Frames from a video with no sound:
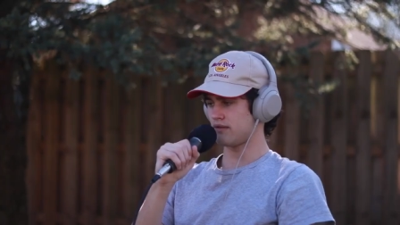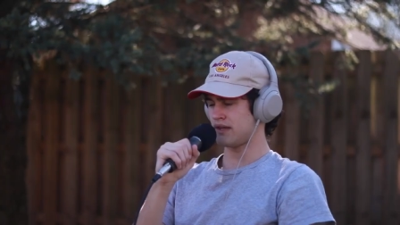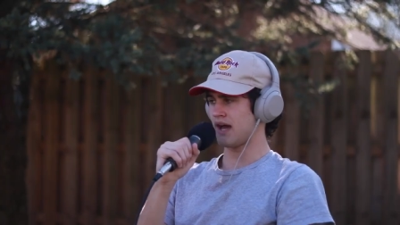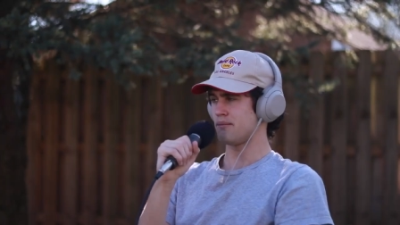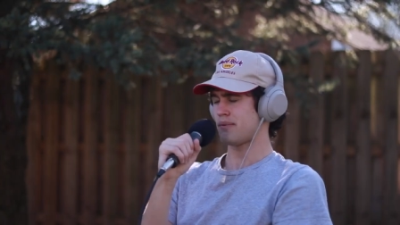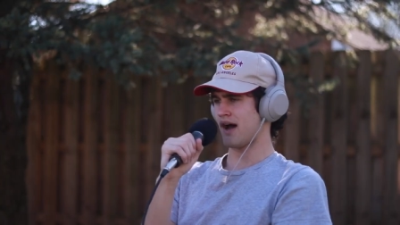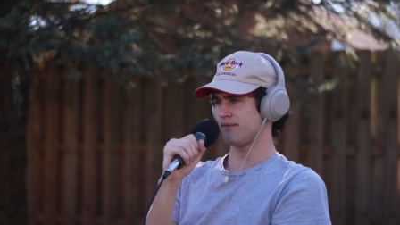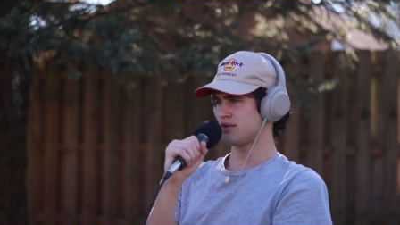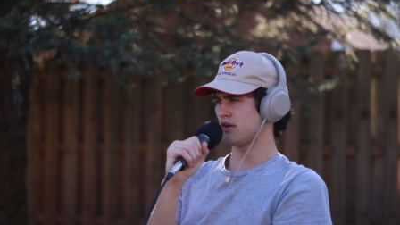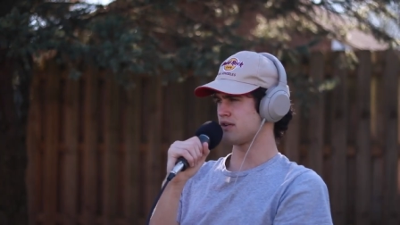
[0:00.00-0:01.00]
Yeah,
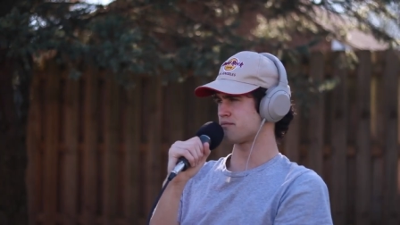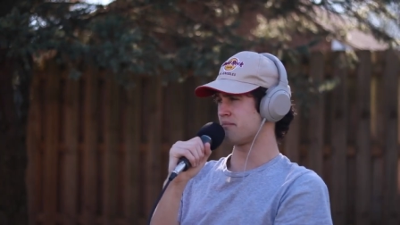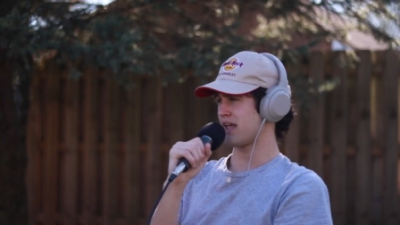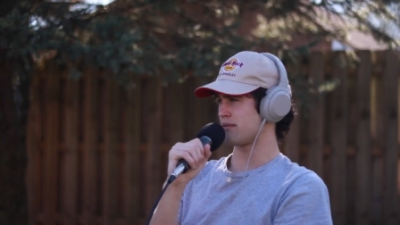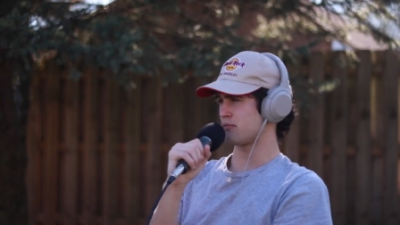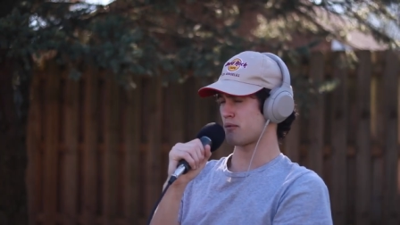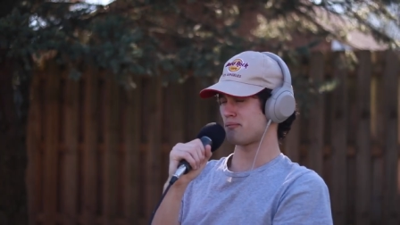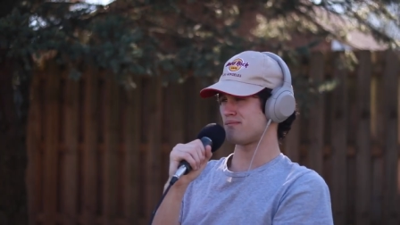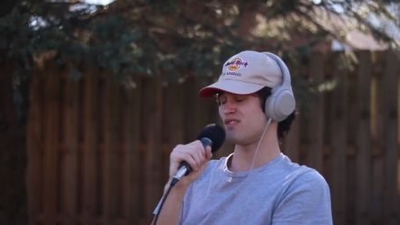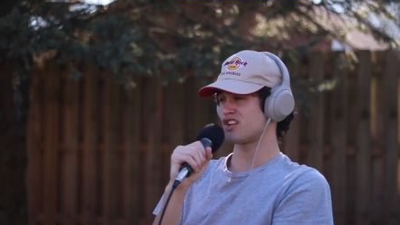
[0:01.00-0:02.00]
Pop Tarts maybe, but
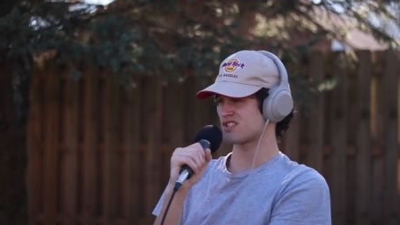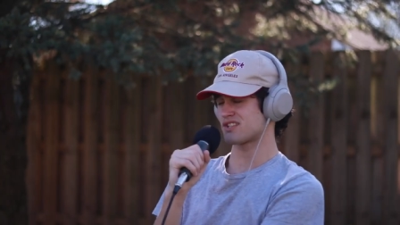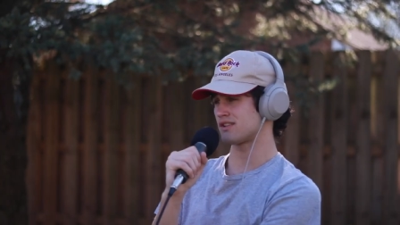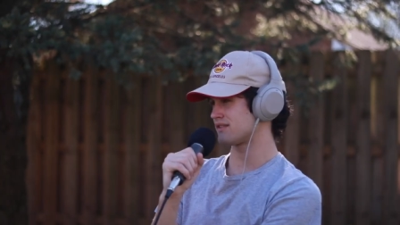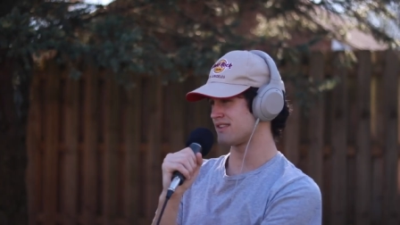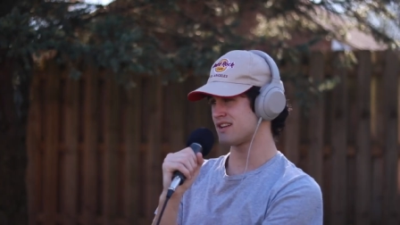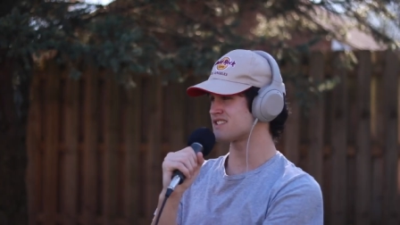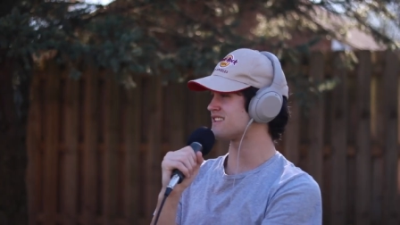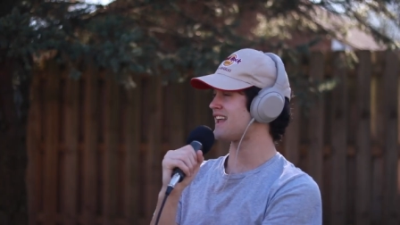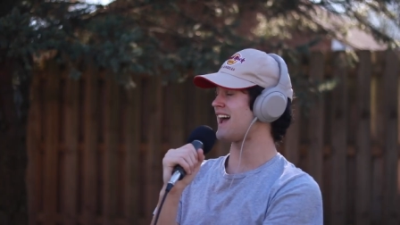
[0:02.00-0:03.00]
there's a
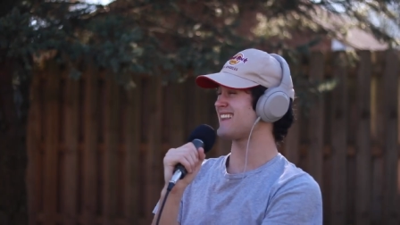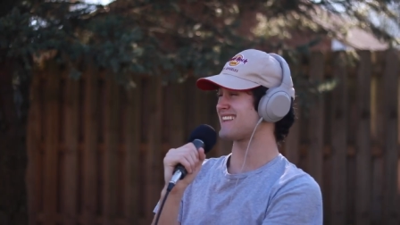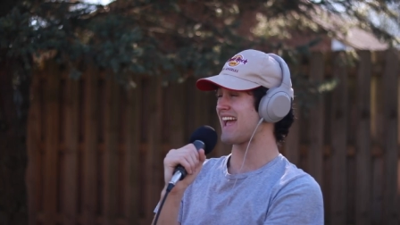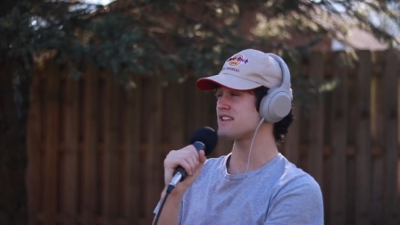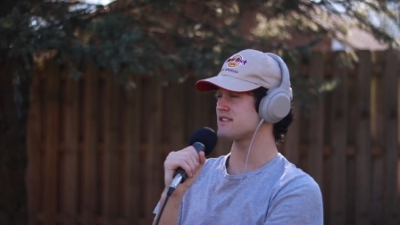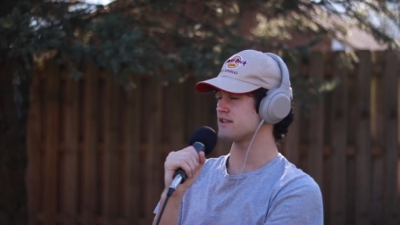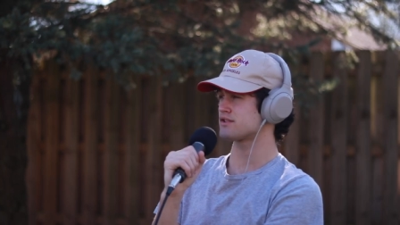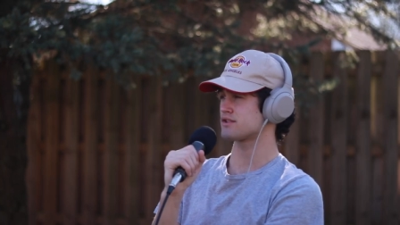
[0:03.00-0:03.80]
there's an, at a gas station.